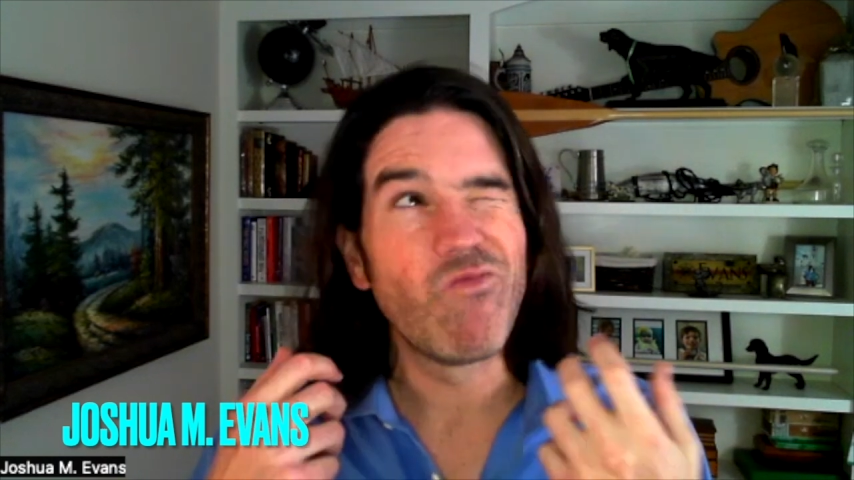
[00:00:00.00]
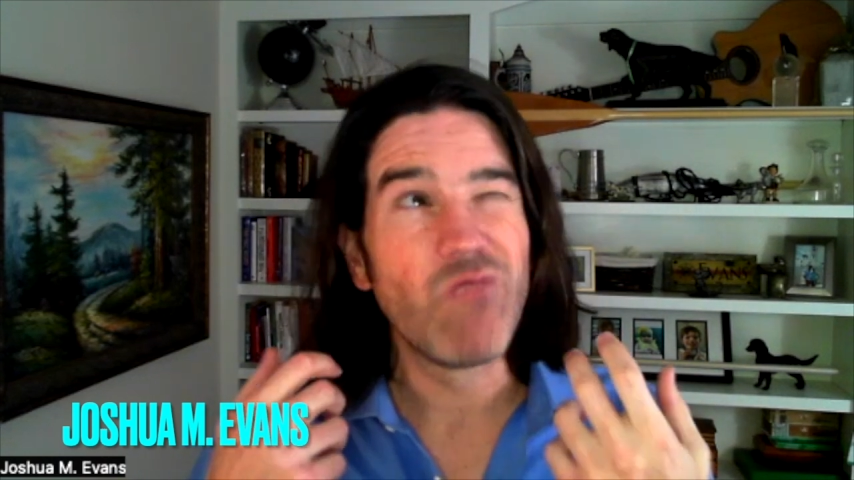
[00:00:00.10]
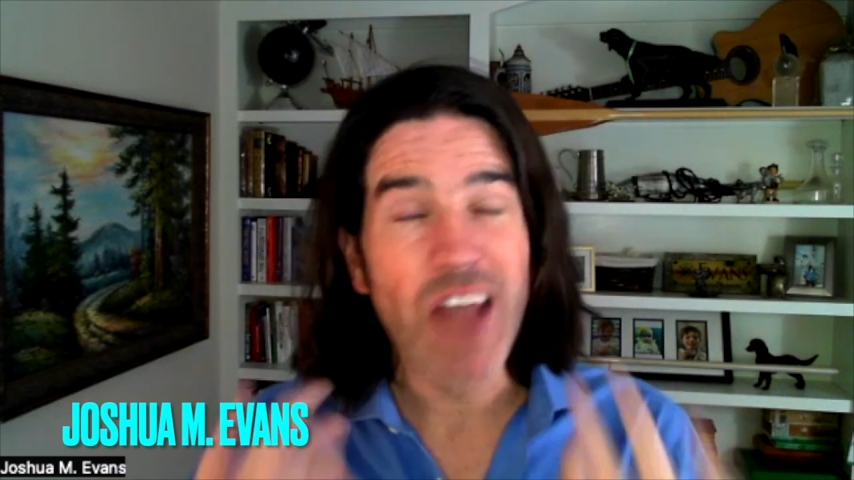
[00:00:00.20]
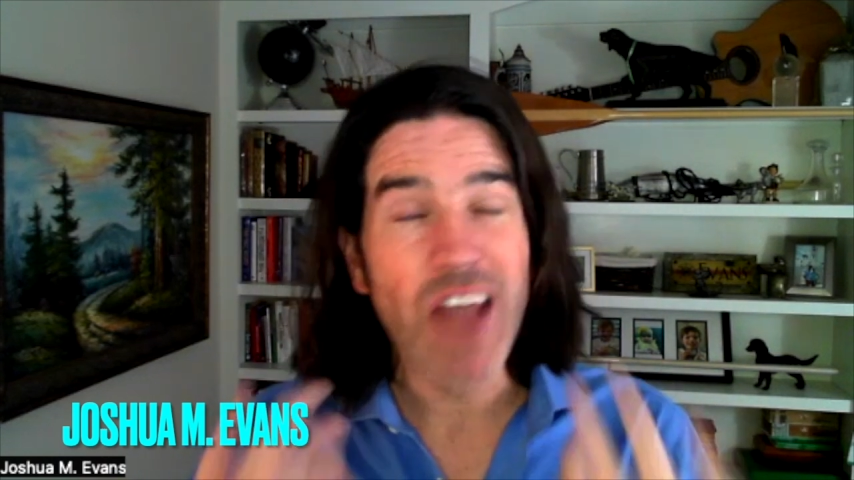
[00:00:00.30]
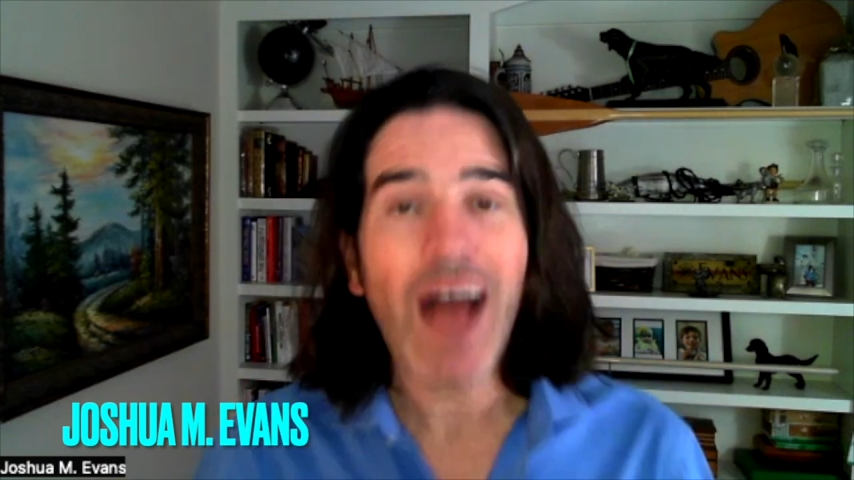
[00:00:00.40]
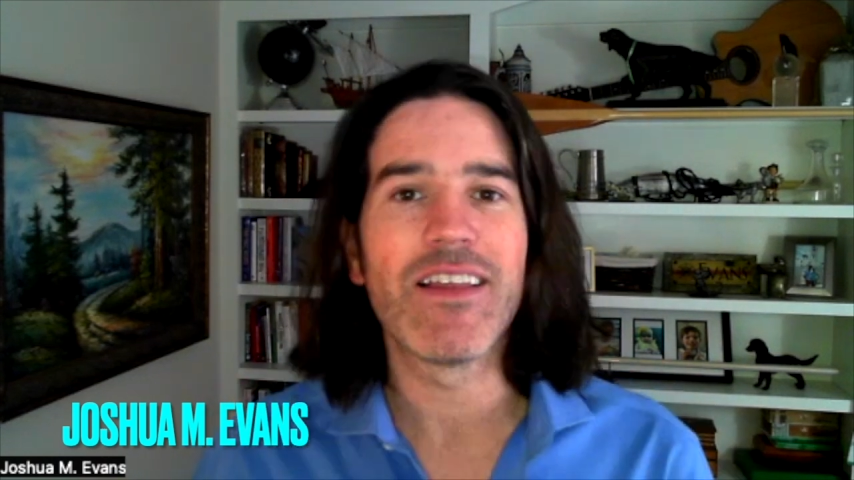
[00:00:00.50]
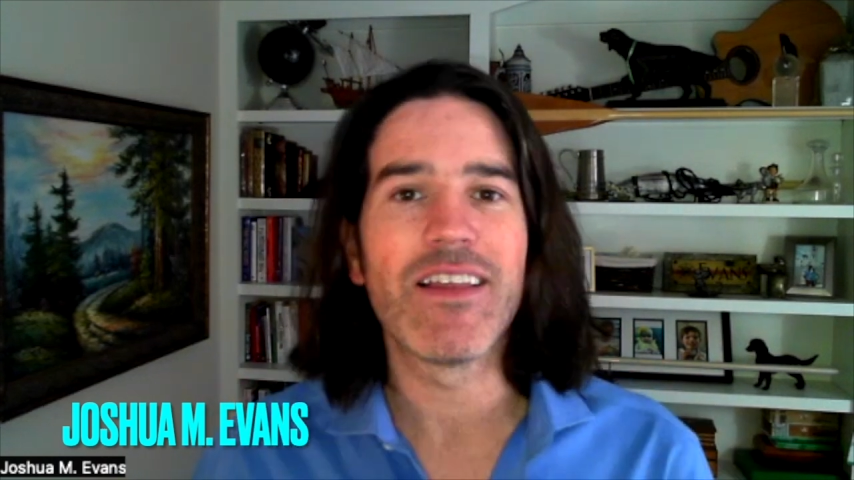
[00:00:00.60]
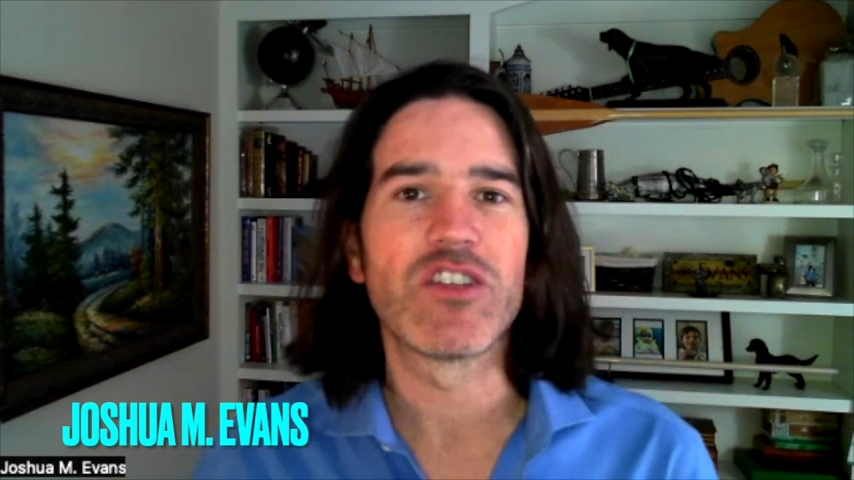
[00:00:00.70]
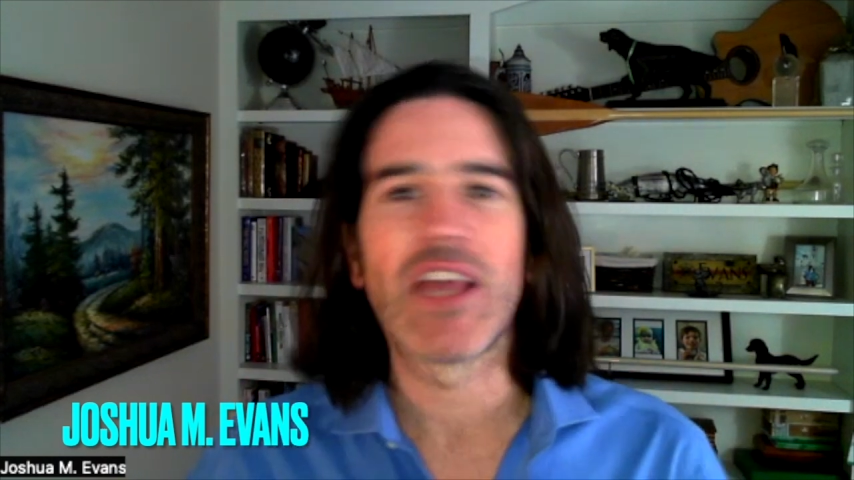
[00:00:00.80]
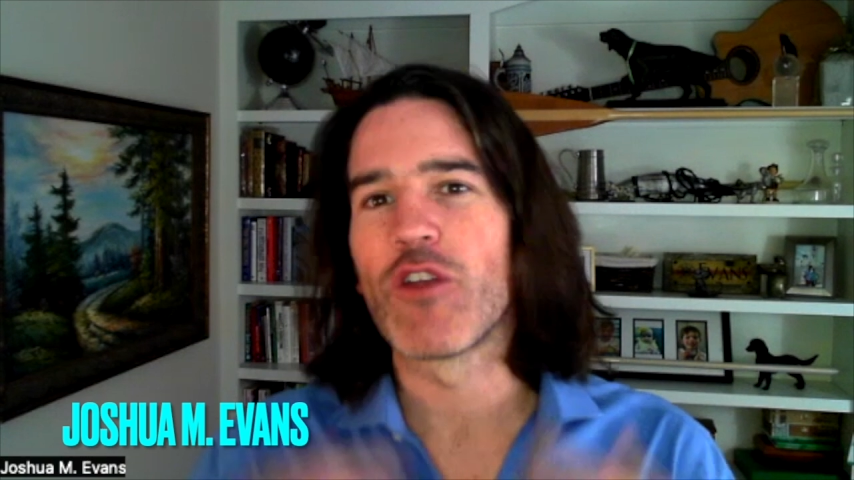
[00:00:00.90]

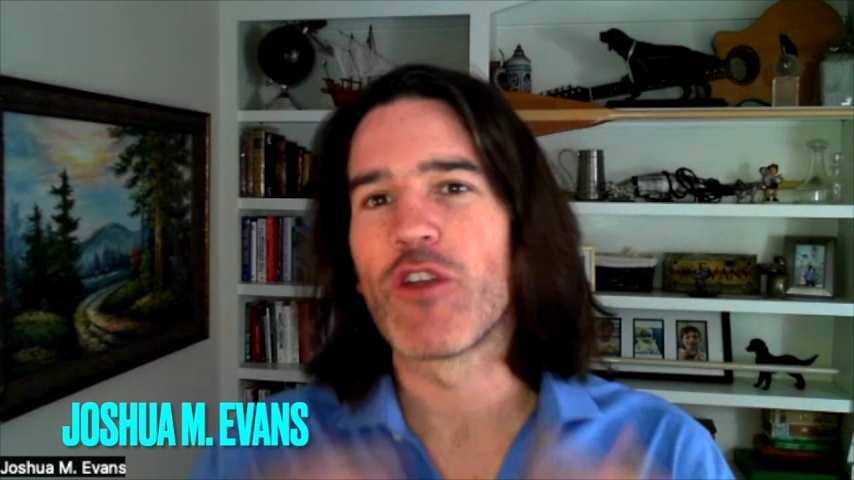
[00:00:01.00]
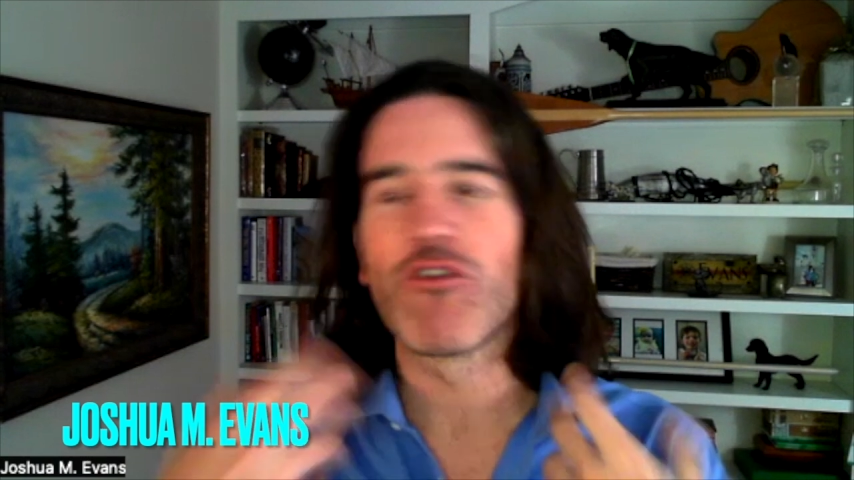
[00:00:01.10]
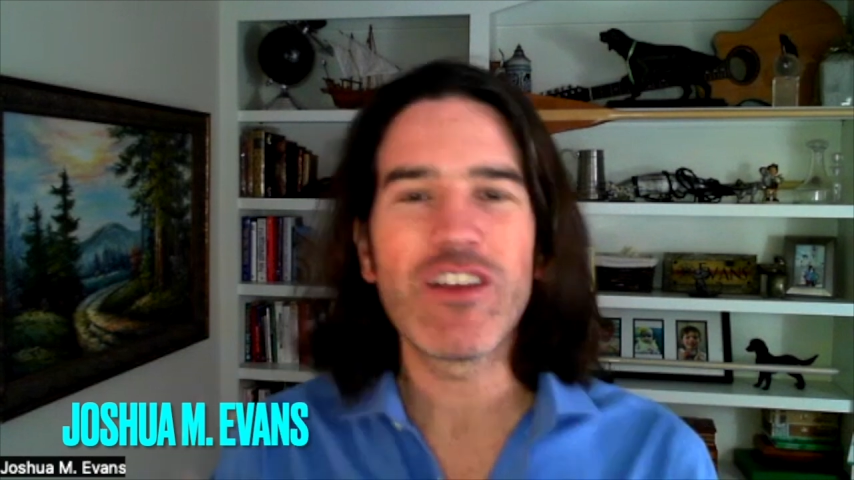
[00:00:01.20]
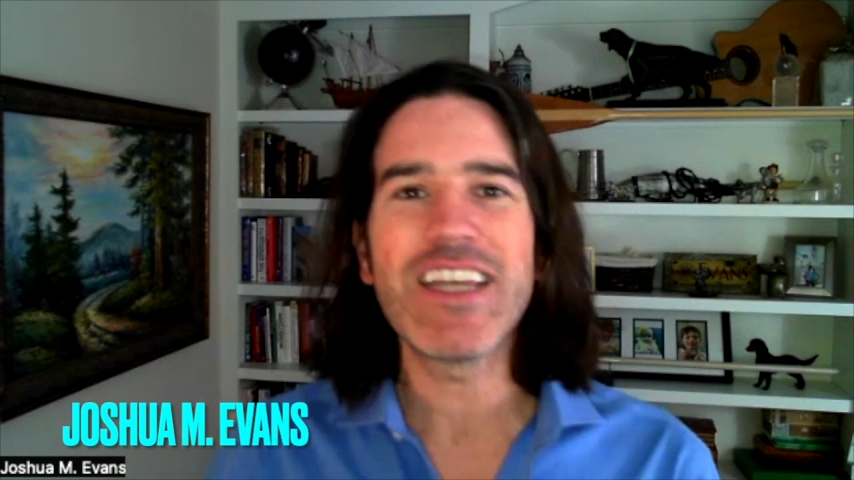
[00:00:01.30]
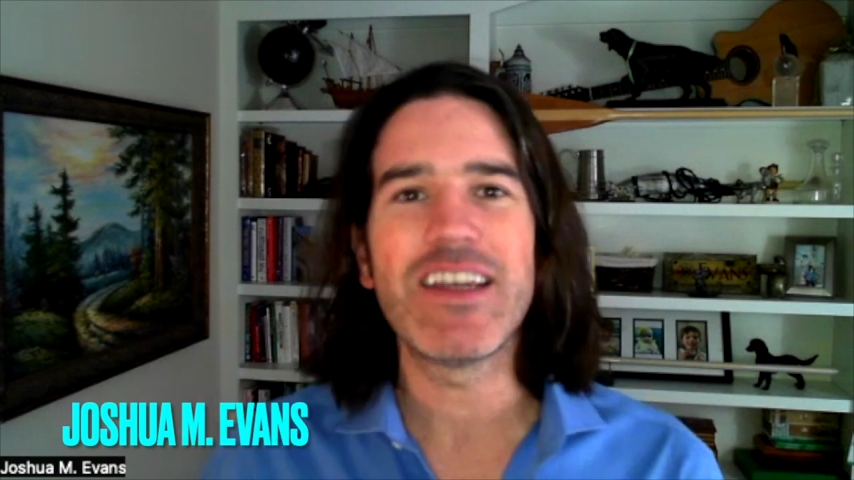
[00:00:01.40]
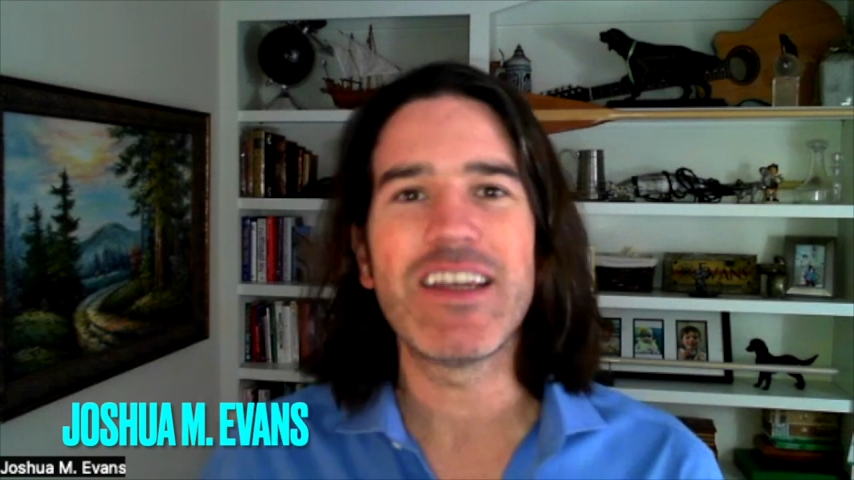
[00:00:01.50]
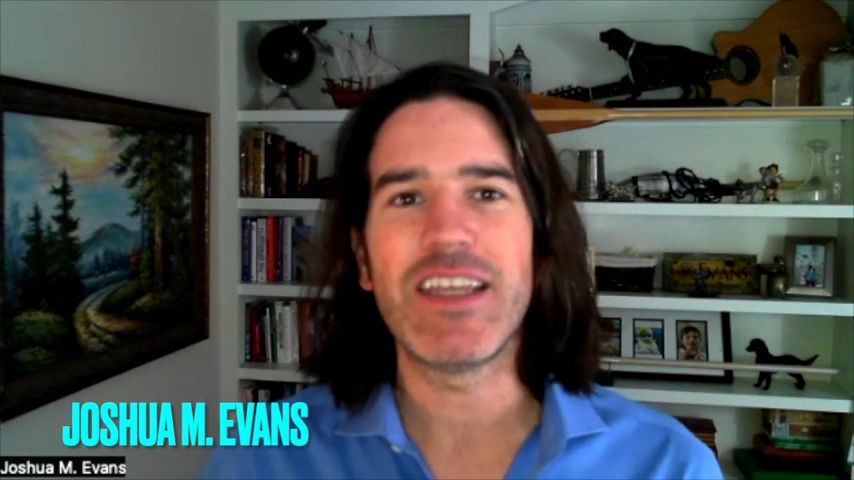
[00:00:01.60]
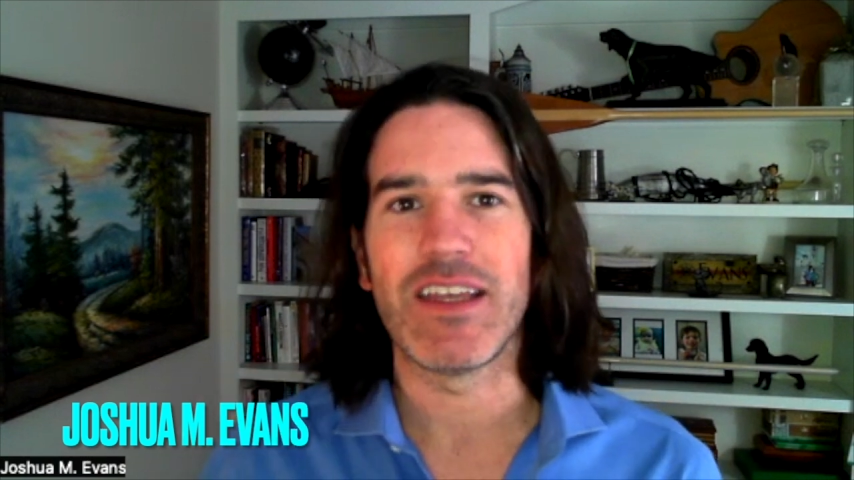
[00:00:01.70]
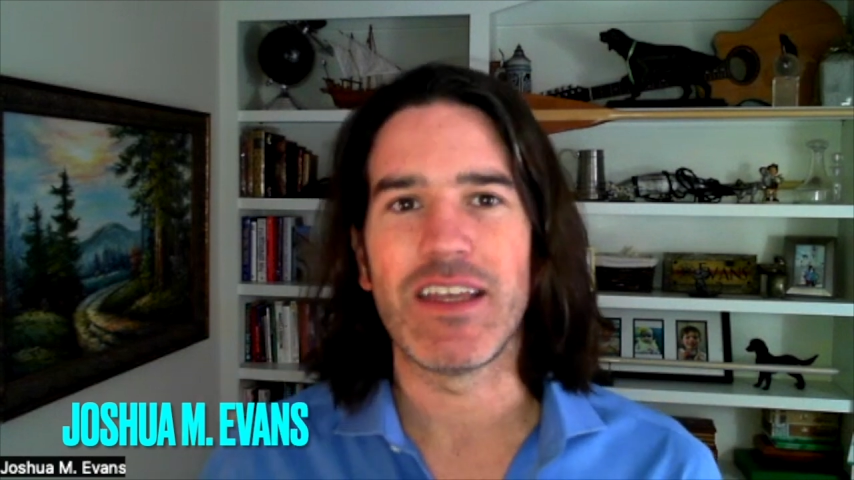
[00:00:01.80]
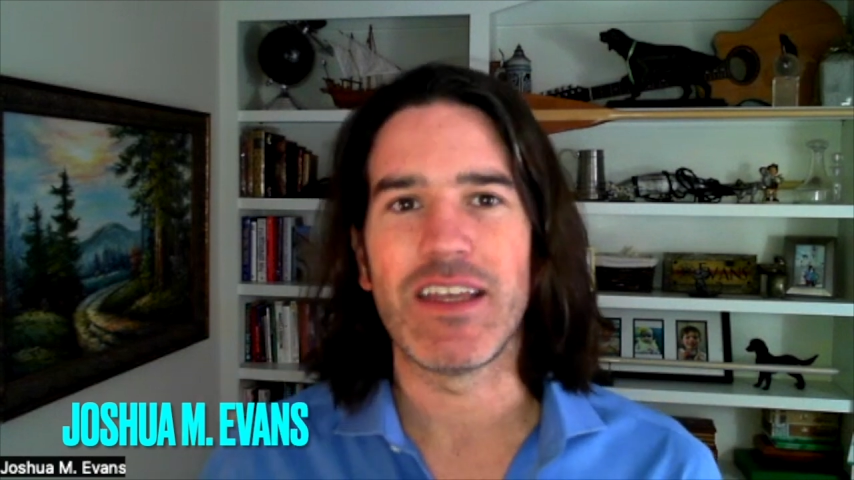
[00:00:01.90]
knowledge that you're filling a
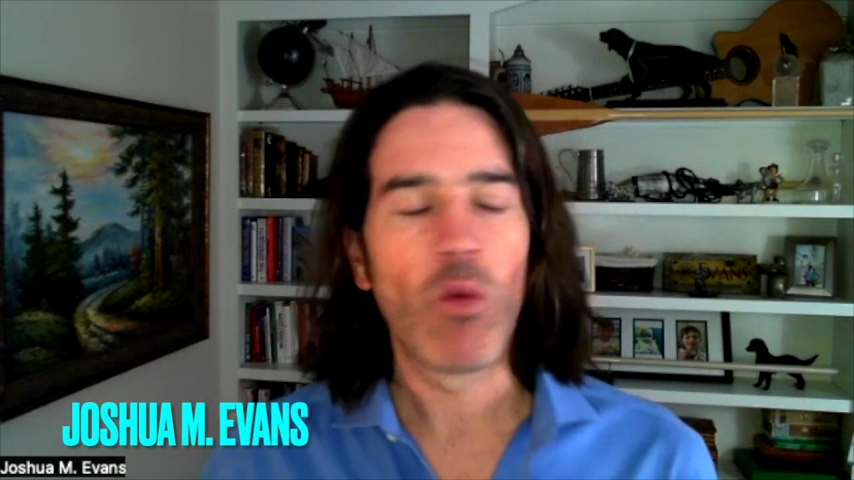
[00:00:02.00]
need,